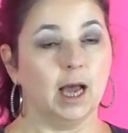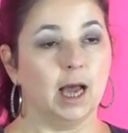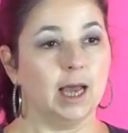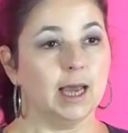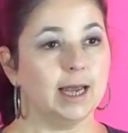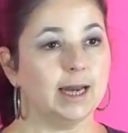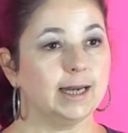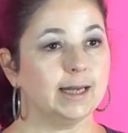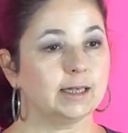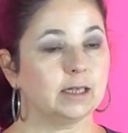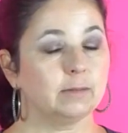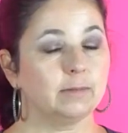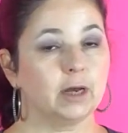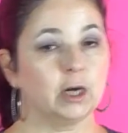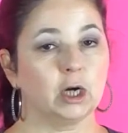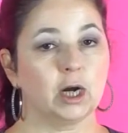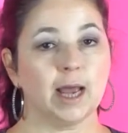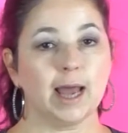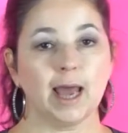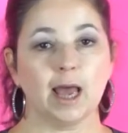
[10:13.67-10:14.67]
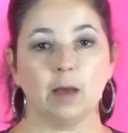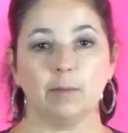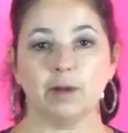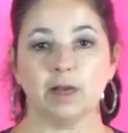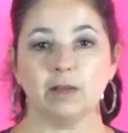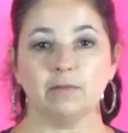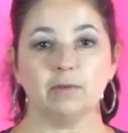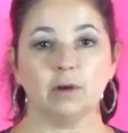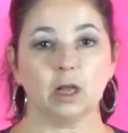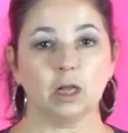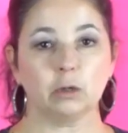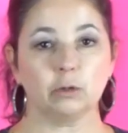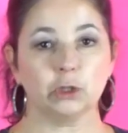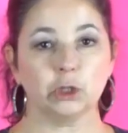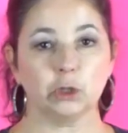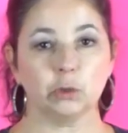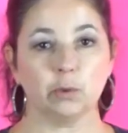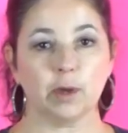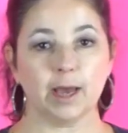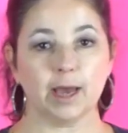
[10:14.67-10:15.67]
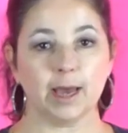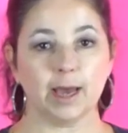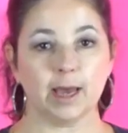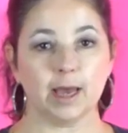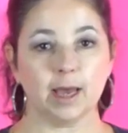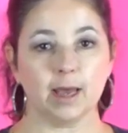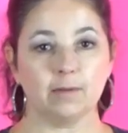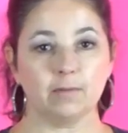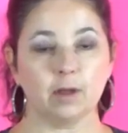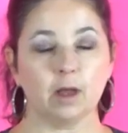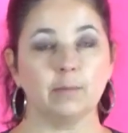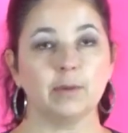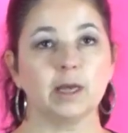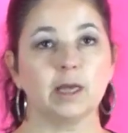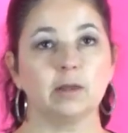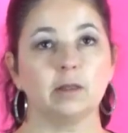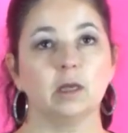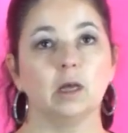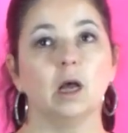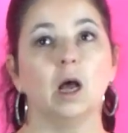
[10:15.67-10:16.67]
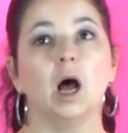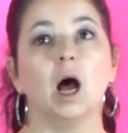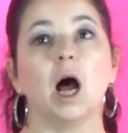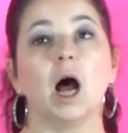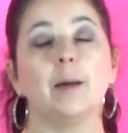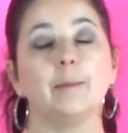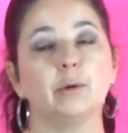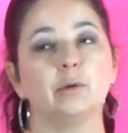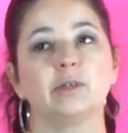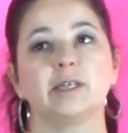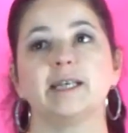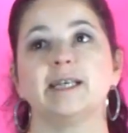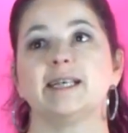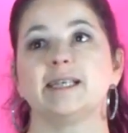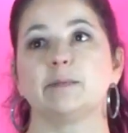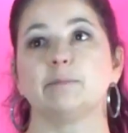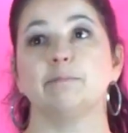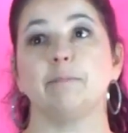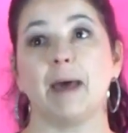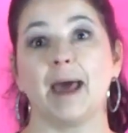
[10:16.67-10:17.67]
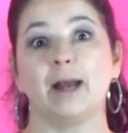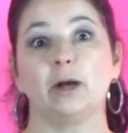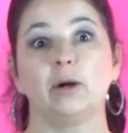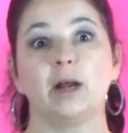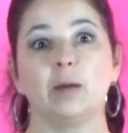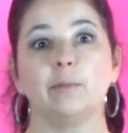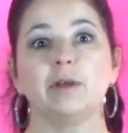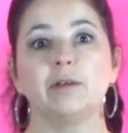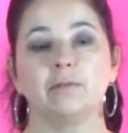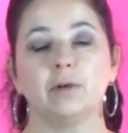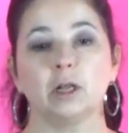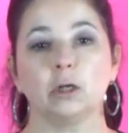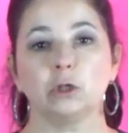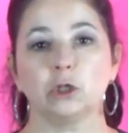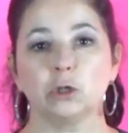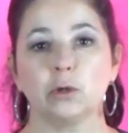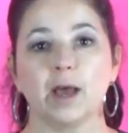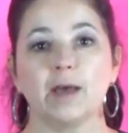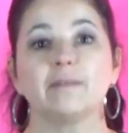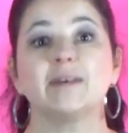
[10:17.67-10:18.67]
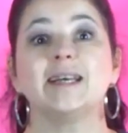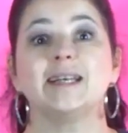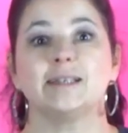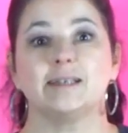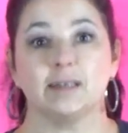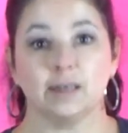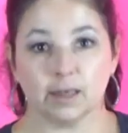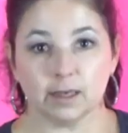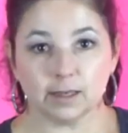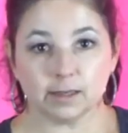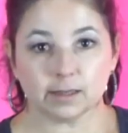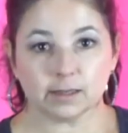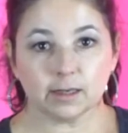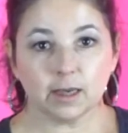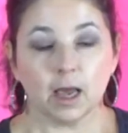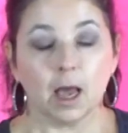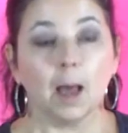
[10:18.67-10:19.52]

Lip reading: It doesn't matter how many followers you have. I mean, I don't want to say it doesn't matter how many followers you have. It does.